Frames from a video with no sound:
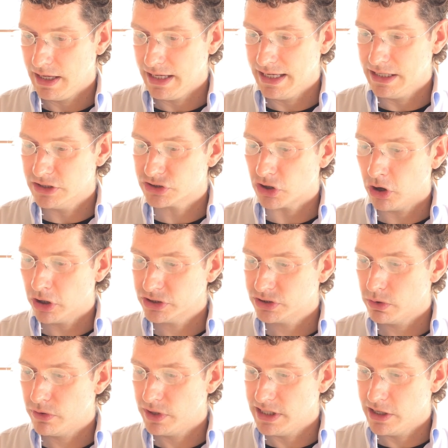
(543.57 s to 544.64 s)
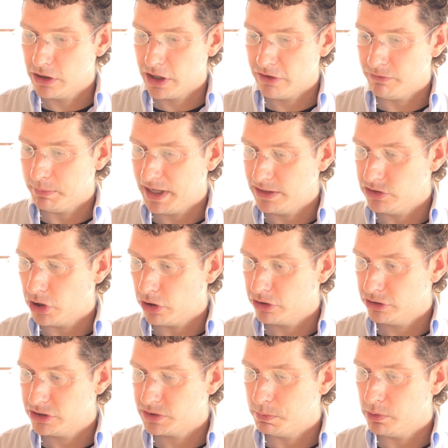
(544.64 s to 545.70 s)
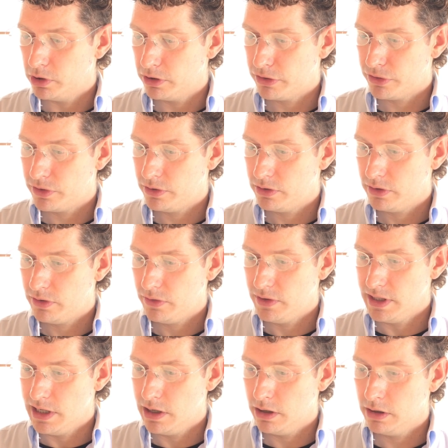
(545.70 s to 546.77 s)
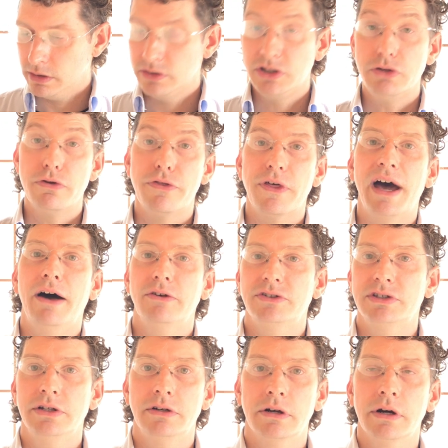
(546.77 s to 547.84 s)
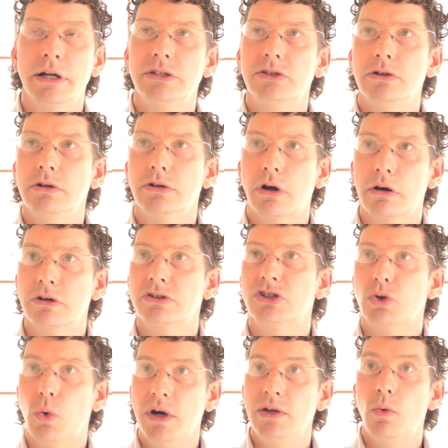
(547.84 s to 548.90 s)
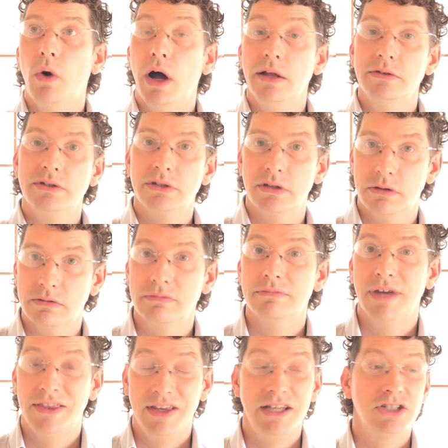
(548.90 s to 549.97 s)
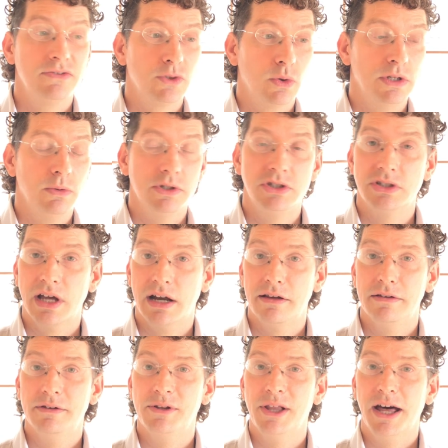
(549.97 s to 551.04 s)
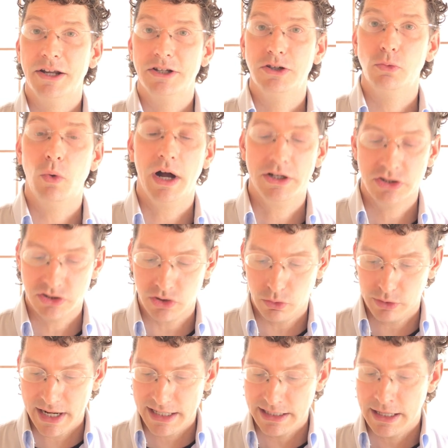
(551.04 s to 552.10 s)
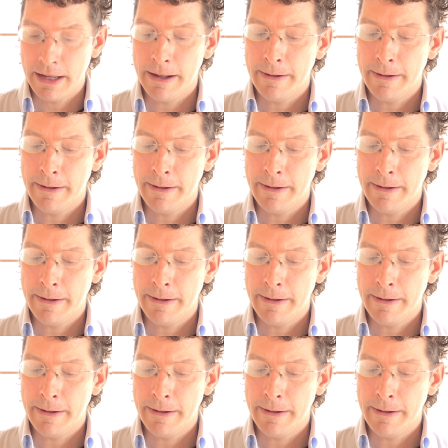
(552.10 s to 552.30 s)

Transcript: It is also the year of my daughter's birth, the year two thousand. All right, so your daughter's twenty-one, so at the age of twenty-one, she's got a lot of good watches already.